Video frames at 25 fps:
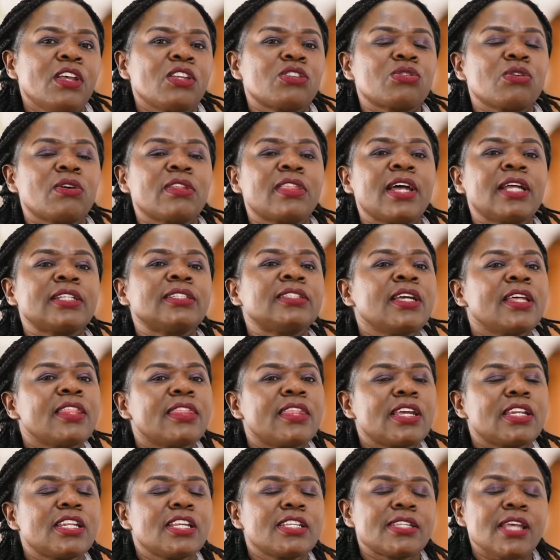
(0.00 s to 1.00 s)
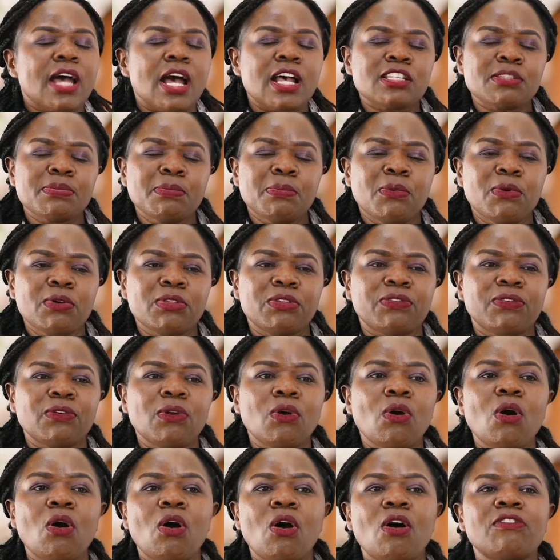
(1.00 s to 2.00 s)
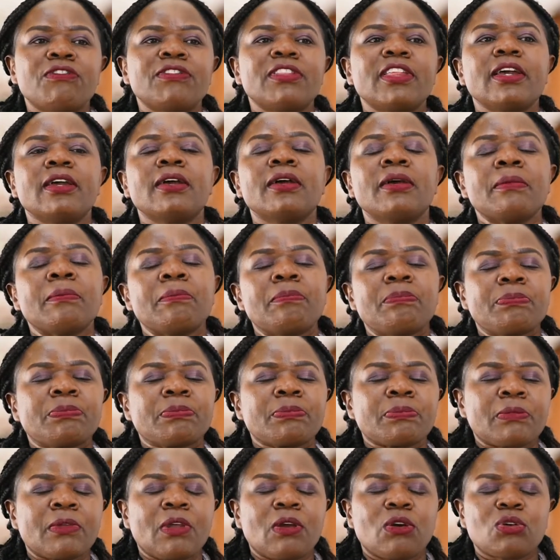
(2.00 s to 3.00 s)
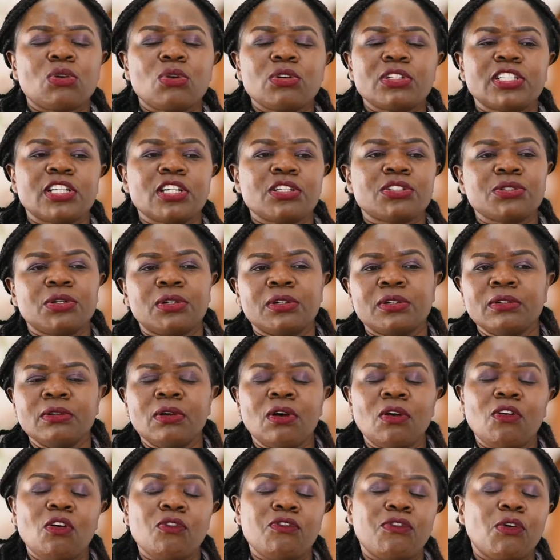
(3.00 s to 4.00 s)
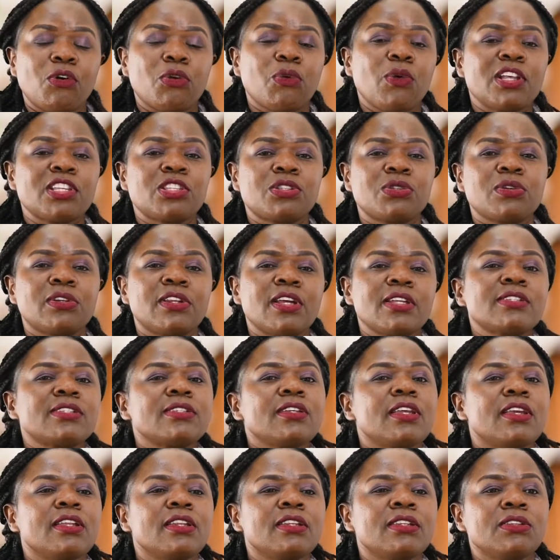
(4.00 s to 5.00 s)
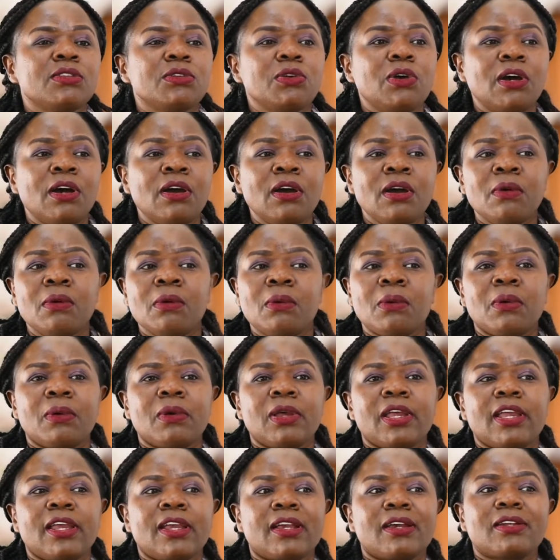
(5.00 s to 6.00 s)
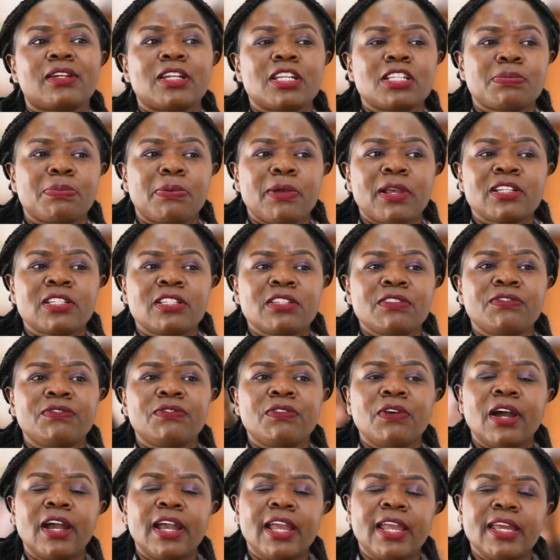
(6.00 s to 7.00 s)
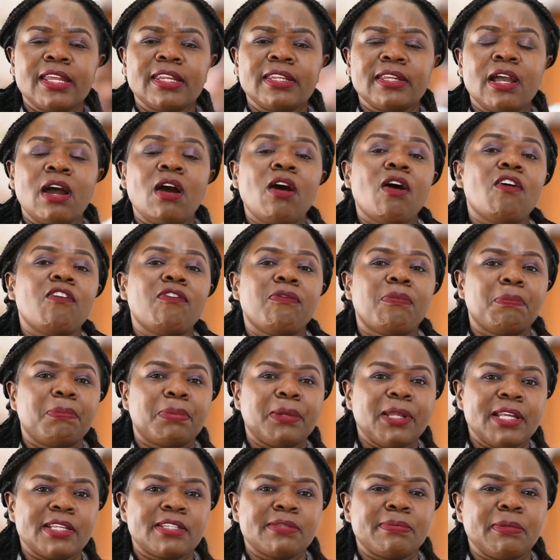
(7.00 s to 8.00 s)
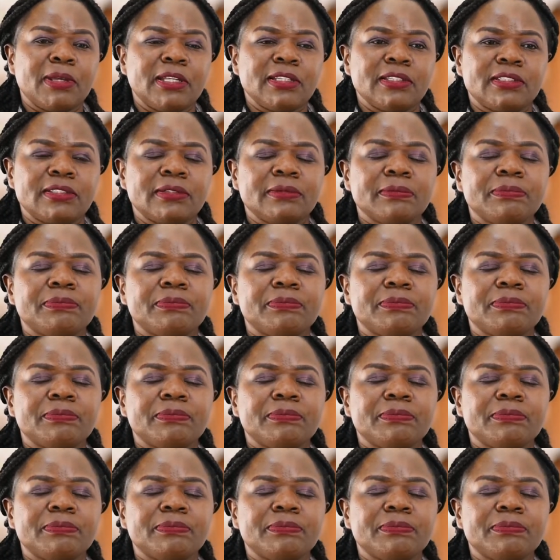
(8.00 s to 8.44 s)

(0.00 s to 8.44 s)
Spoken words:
so that there is a smooth flow of the rotation for your students in your respective area of placement.